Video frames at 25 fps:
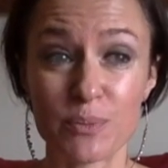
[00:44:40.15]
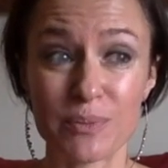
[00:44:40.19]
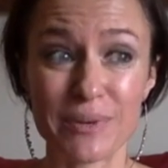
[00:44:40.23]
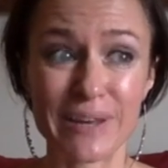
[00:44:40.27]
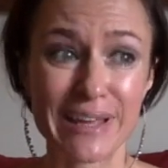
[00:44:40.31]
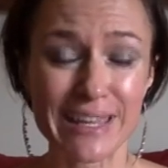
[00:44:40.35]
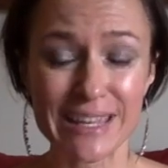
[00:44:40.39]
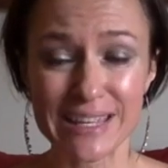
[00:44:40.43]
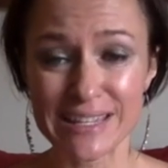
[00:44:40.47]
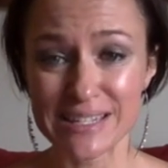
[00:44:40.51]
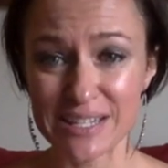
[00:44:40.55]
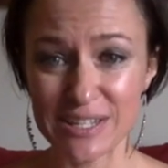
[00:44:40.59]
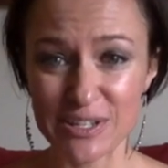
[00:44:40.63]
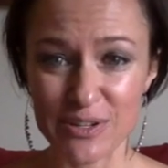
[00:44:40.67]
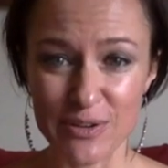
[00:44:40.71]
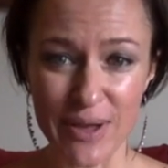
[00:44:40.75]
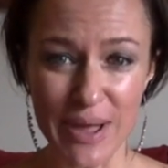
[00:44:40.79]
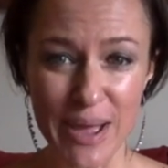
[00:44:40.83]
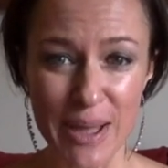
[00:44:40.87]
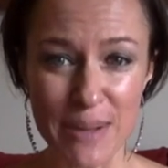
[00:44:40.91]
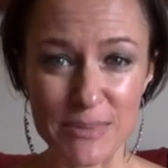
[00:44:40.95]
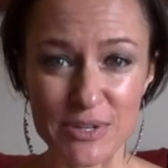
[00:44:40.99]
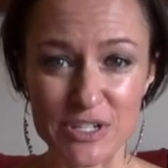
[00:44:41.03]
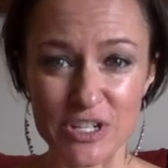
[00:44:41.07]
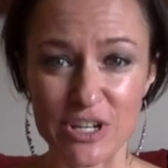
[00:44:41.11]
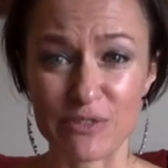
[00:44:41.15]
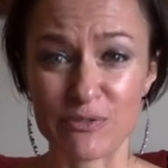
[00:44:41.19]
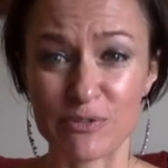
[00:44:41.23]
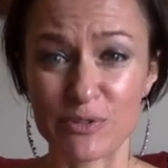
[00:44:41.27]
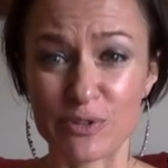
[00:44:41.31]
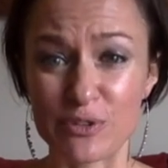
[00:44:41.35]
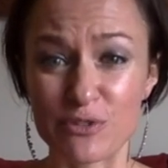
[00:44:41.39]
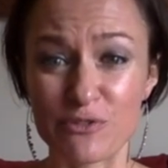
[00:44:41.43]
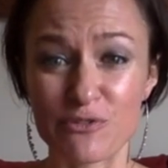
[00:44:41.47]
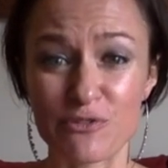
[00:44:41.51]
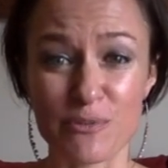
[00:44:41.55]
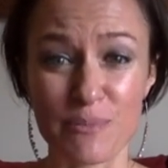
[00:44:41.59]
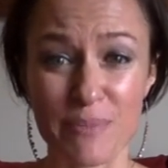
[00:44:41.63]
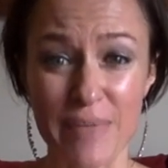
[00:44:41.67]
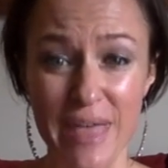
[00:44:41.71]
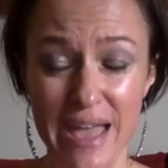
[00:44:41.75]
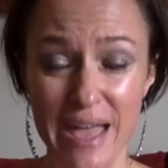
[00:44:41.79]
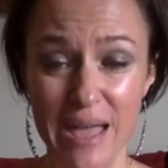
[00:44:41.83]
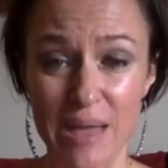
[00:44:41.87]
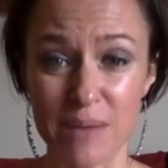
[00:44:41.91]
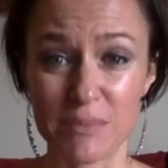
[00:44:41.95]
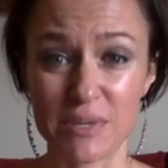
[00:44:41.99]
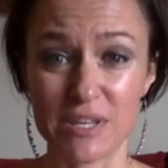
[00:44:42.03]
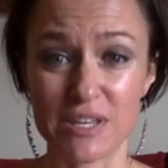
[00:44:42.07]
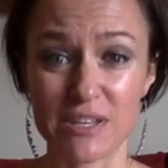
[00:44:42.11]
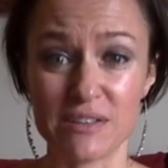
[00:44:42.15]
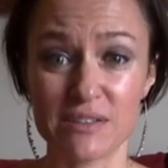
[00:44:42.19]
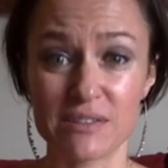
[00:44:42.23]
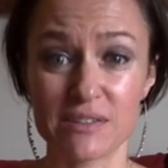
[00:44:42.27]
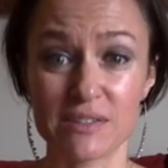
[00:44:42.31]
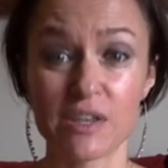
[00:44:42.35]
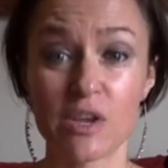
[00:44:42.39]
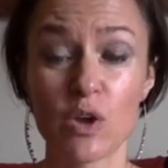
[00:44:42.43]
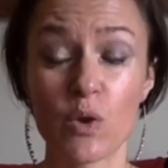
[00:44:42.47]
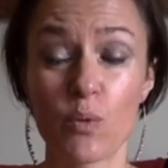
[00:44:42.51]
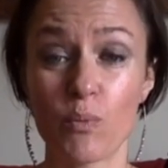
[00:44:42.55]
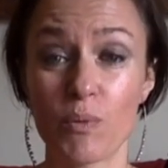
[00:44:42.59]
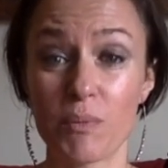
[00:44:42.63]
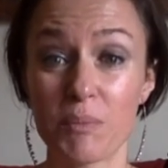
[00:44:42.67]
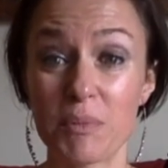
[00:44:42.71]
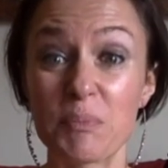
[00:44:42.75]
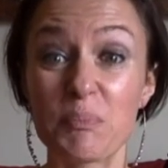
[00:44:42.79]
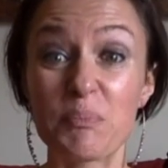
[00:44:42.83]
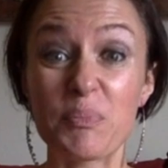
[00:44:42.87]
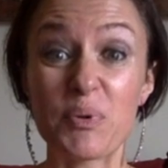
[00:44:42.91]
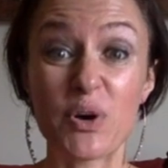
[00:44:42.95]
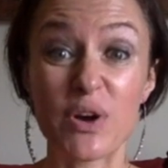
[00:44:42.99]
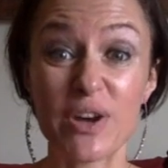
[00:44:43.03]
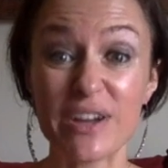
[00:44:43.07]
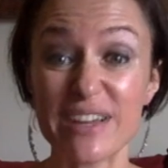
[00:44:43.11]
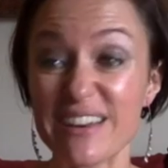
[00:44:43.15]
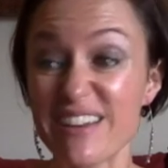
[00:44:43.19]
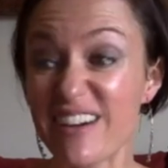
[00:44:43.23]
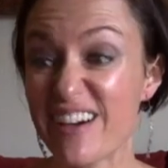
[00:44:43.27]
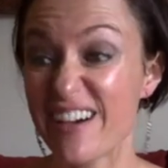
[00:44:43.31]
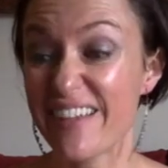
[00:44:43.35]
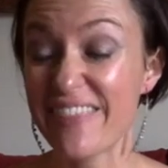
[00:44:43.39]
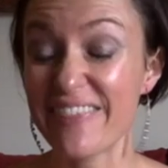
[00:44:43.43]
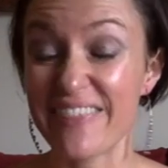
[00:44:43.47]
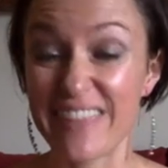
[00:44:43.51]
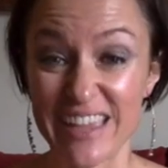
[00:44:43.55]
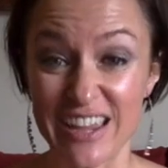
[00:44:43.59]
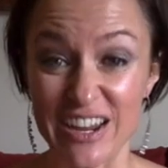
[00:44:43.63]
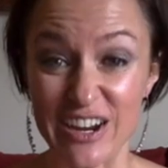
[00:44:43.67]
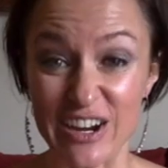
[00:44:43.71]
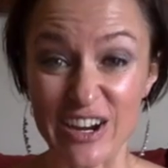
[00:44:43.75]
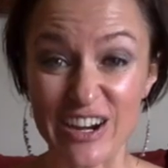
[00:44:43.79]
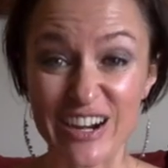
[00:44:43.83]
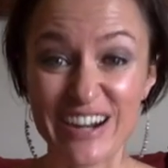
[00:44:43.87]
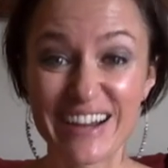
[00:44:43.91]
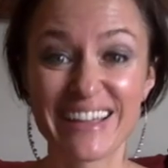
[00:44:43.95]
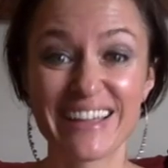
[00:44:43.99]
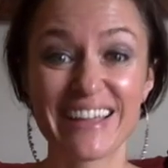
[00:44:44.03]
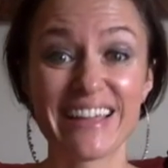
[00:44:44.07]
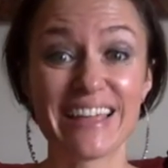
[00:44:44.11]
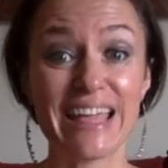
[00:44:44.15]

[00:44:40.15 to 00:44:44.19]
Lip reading: and I can't tell you how much I've learned from that, because women put on there,